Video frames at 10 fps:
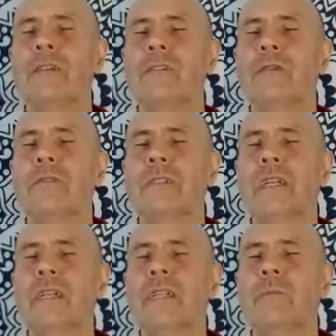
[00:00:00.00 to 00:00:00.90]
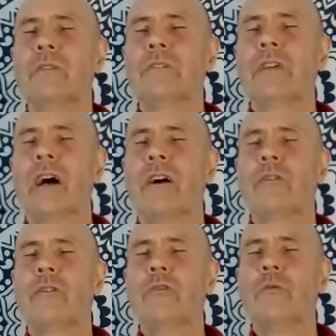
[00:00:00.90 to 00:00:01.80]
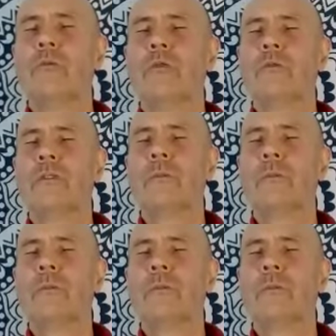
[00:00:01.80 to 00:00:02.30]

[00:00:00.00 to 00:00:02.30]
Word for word: you can keep the tongue on the roof